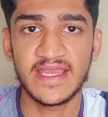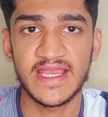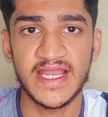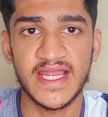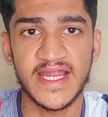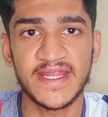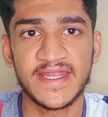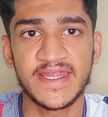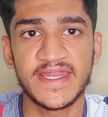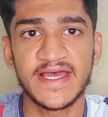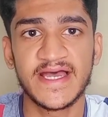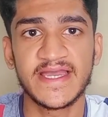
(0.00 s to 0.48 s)

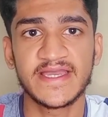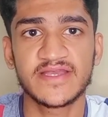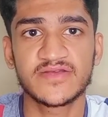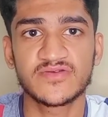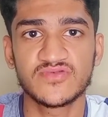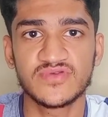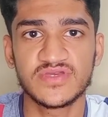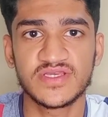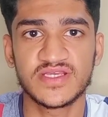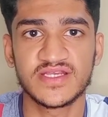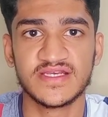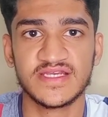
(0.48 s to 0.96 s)
and die
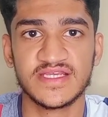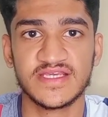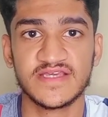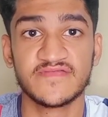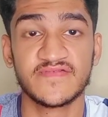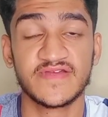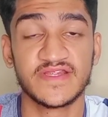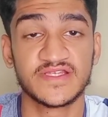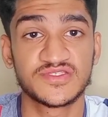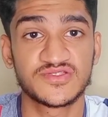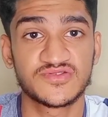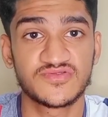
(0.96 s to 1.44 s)
quickly
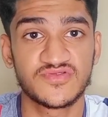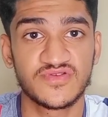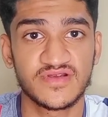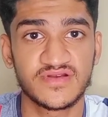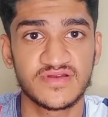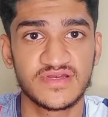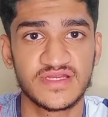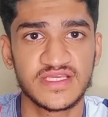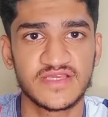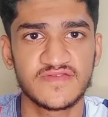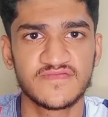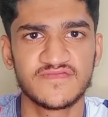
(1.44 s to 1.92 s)
when
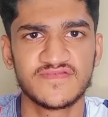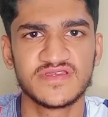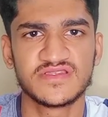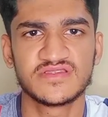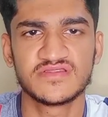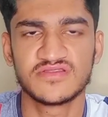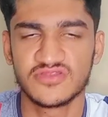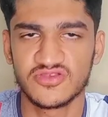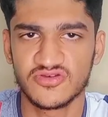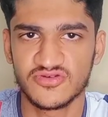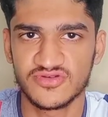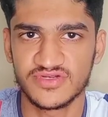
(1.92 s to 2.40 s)
struggling
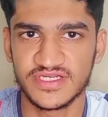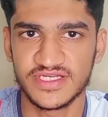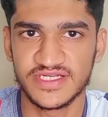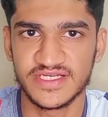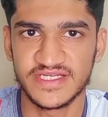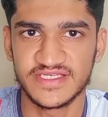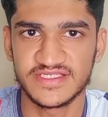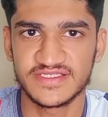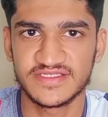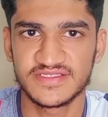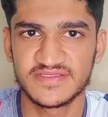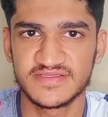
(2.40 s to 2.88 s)
with
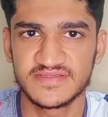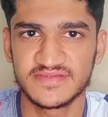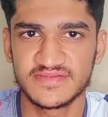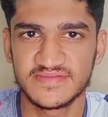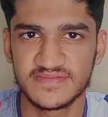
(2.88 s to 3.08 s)
loneliness.